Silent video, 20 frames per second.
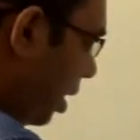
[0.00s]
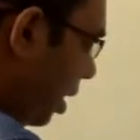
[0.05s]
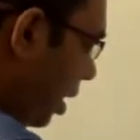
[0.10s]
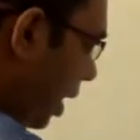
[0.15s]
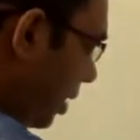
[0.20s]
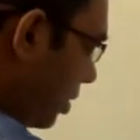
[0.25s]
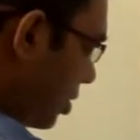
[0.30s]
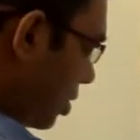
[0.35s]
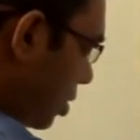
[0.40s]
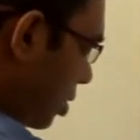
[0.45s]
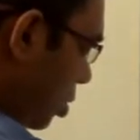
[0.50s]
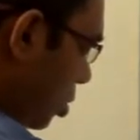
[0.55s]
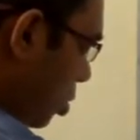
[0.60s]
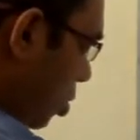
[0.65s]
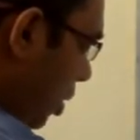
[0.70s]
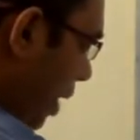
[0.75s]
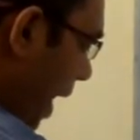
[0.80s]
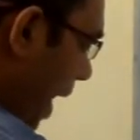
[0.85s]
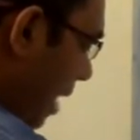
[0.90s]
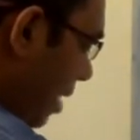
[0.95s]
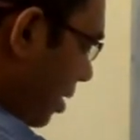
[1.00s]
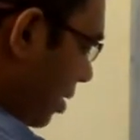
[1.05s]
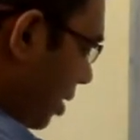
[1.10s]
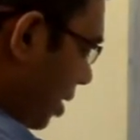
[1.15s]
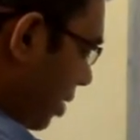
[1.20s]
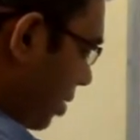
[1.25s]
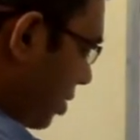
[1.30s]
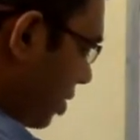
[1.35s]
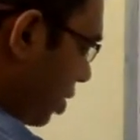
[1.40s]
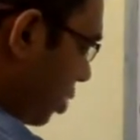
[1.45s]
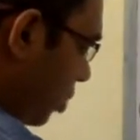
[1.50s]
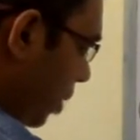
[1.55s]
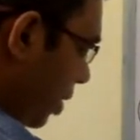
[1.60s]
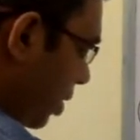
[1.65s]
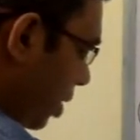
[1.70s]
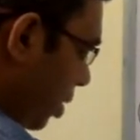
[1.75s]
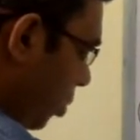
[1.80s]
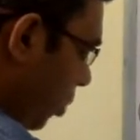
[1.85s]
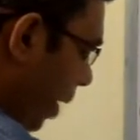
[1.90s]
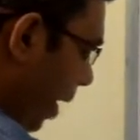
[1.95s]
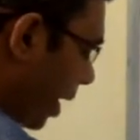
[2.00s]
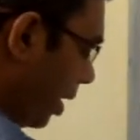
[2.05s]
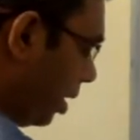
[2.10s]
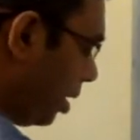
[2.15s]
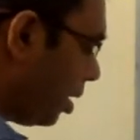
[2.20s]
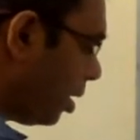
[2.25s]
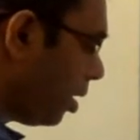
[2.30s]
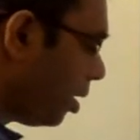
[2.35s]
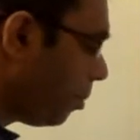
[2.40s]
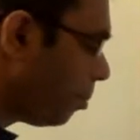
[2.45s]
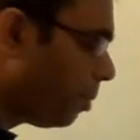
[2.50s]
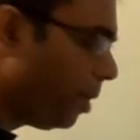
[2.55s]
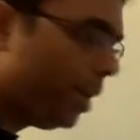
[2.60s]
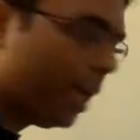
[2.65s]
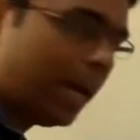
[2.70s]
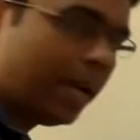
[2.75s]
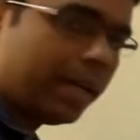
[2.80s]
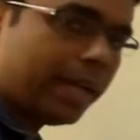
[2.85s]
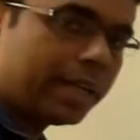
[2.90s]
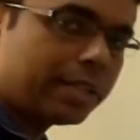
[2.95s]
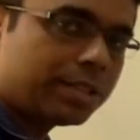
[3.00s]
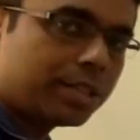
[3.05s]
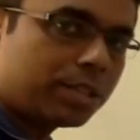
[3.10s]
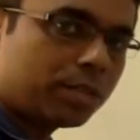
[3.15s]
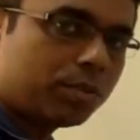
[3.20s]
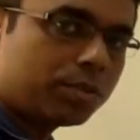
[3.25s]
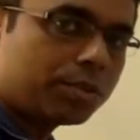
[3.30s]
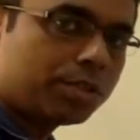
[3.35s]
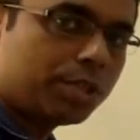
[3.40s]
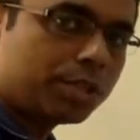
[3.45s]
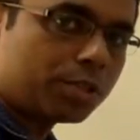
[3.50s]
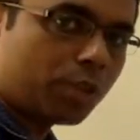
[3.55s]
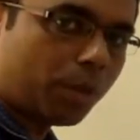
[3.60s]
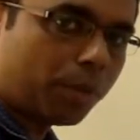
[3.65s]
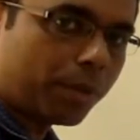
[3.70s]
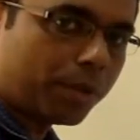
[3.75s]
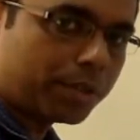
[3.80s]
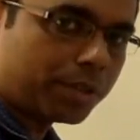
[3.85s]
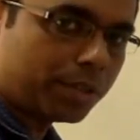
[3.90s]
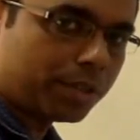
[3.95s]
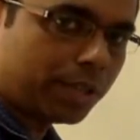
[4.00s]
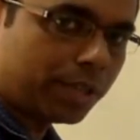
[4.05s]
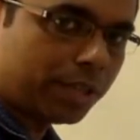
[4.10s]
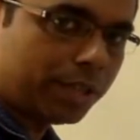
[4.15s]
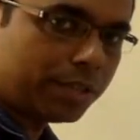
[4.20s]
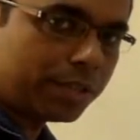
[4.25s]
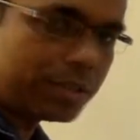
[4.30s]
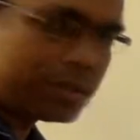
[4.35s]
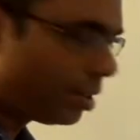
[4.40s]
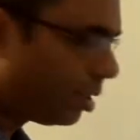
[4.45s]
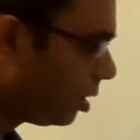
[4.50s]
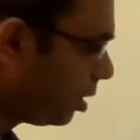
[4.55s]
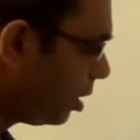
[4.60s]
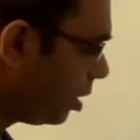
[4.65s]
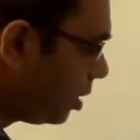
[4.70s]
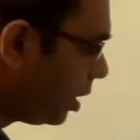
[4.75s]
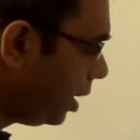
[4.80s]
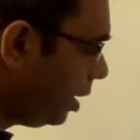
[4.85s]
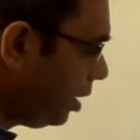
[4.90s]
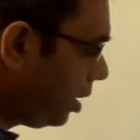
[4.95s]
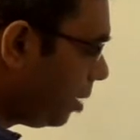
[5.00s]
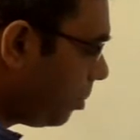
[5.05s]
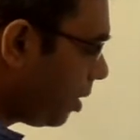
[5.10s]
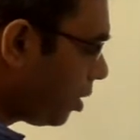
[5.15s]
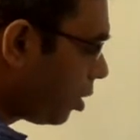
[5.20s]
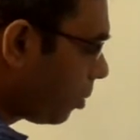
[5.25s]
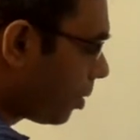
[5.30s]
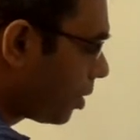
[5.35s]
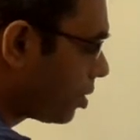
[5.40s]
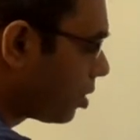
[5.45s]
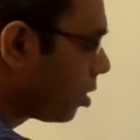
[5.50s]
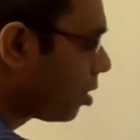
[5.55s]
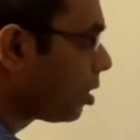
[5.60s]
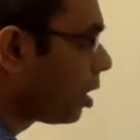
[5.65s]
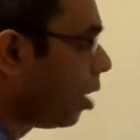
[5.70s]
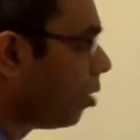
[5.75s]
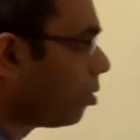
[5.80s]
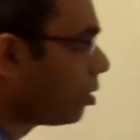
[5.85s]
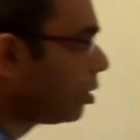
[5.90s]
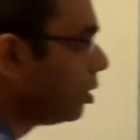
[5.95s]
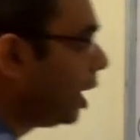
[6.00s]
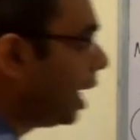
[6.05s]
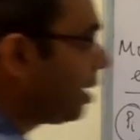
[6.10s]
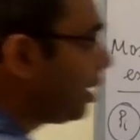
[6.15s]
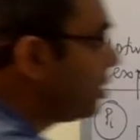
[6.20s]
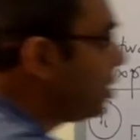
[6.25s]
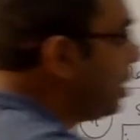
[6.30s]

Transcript: let's look at the situation where Pi executes this operation, that is the increment operation on count. That is